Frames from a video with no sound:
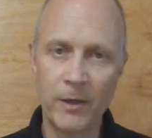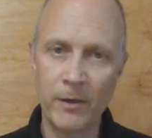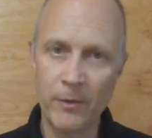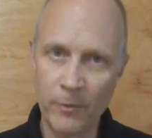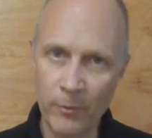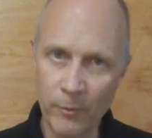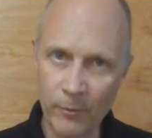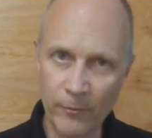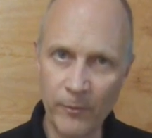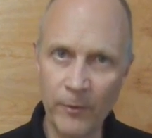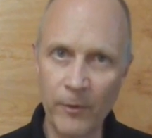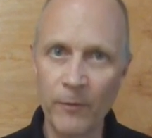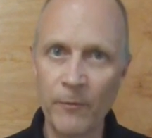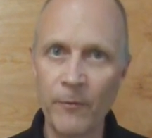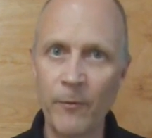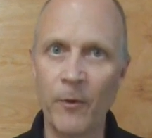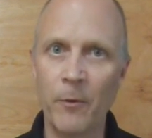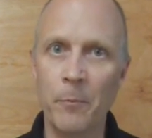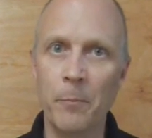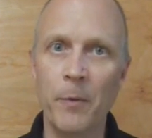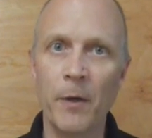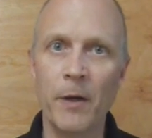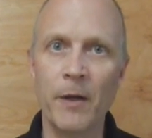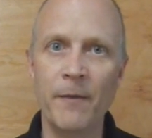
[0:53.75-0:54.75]
into a feel for
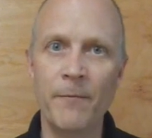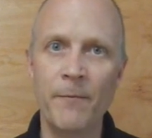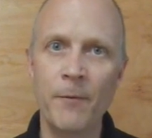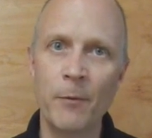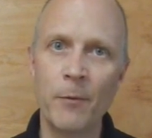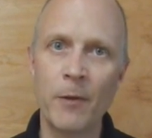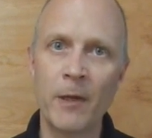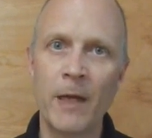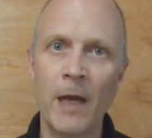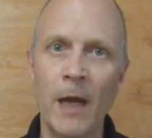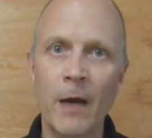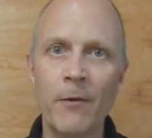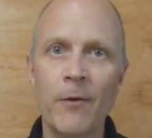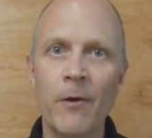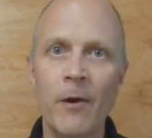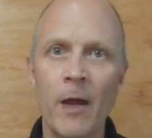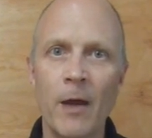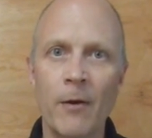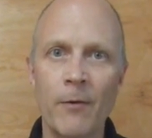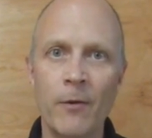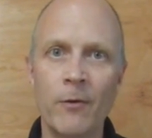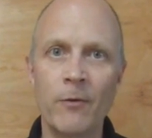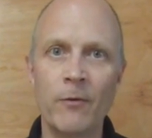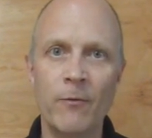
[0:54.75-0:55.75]
it, but if you were to count it
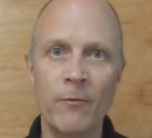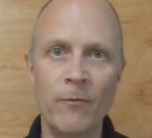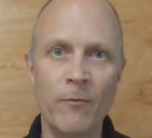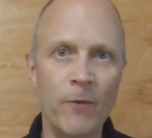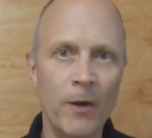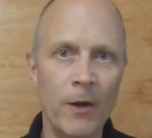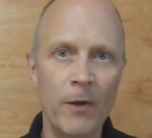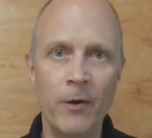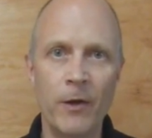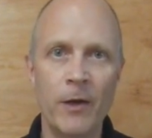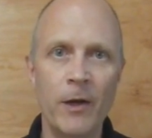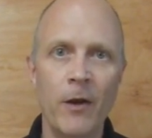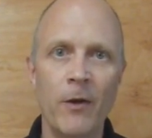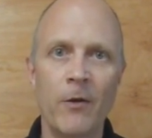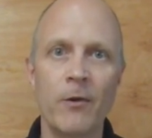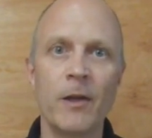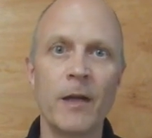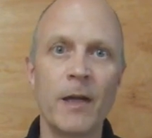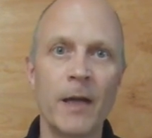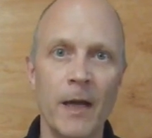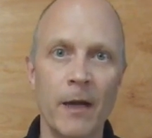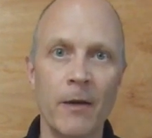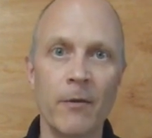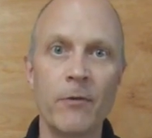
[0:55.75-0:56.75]
out, it's very hard to
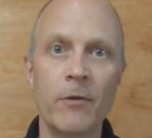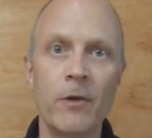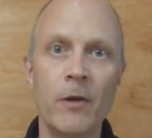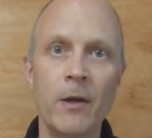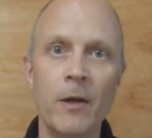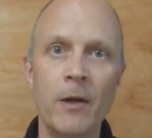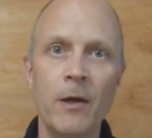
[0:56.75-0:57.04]
count.